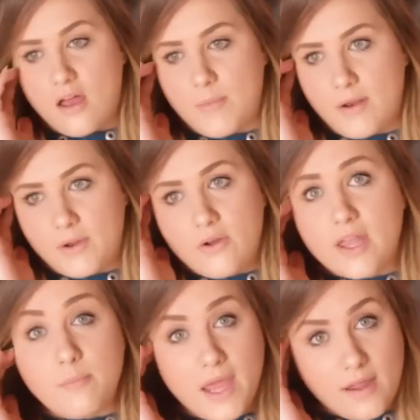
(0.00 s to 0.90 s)
Um, and we don't
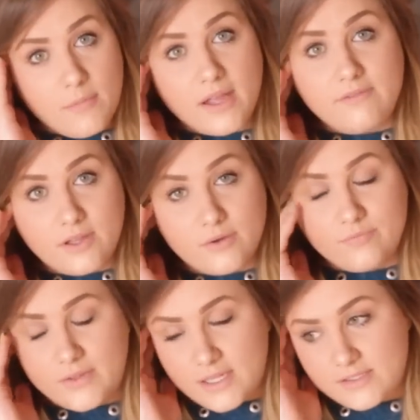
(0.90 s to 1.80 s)
get paid by
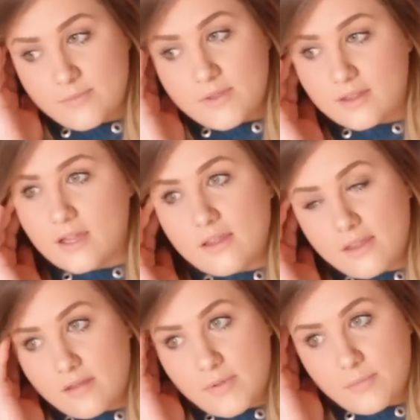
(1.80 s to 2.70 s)
view. That's something that I
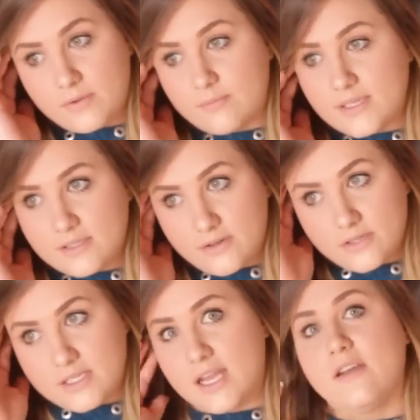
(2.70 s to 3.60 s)
think people
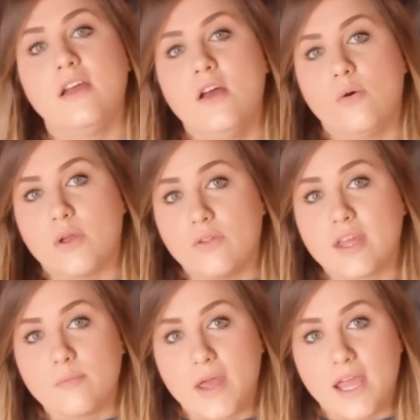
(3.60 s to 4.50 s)
misunderstand. We
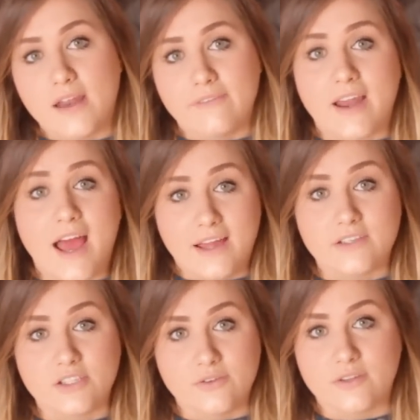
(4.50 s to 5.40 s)
only get paid if an
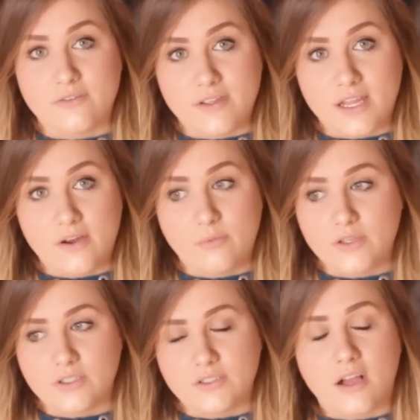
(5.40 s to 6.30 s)
ad shows on the video,
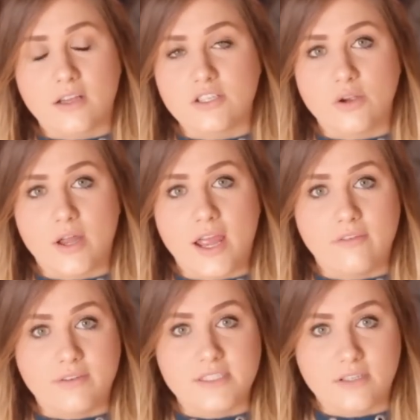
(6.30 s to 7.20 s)
which it's not gonna show on
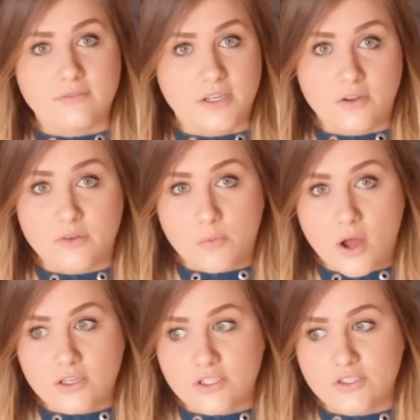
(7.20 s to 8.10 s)
every single video you
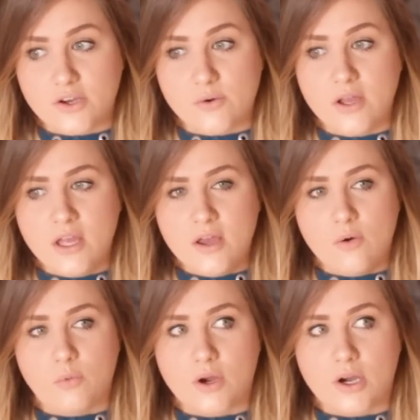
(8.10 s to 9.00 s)
watch, so
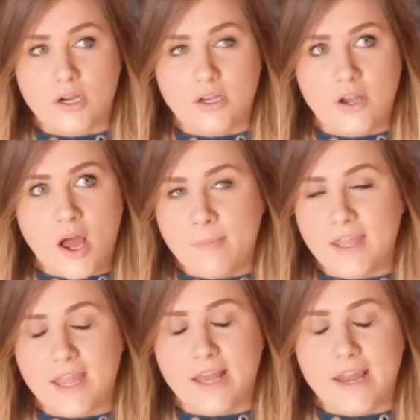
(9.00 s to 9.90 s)
we're not
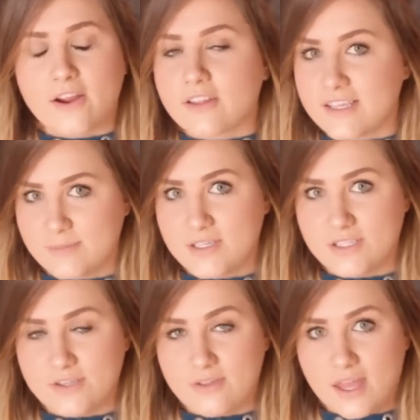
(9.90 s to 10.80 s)
making nearly as
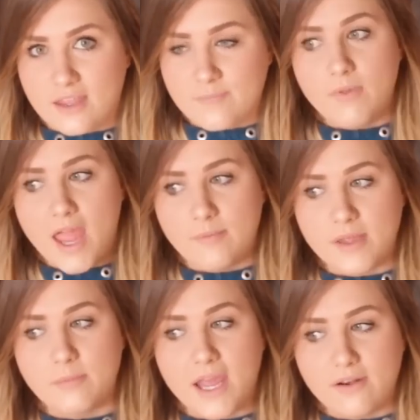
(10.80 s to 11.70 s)
much as you think and
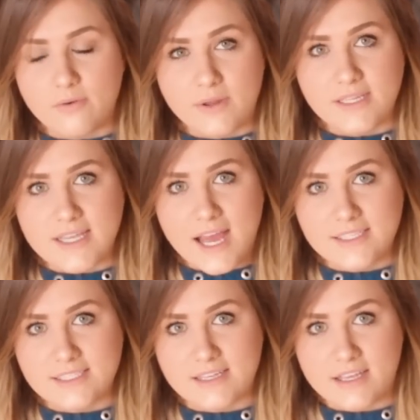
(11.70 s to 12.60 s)
being paid from these
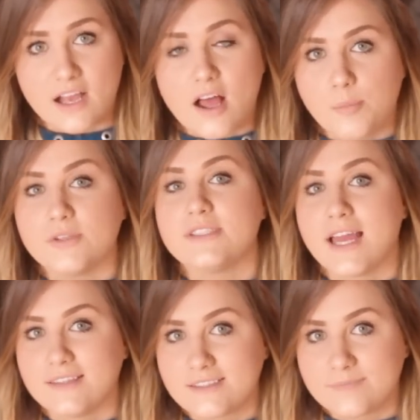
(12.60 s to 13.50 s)
ads is like a couple
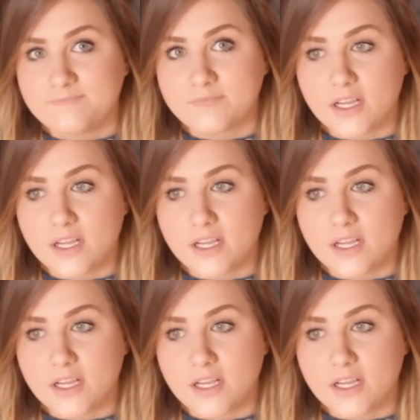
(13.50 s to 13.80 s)
cents.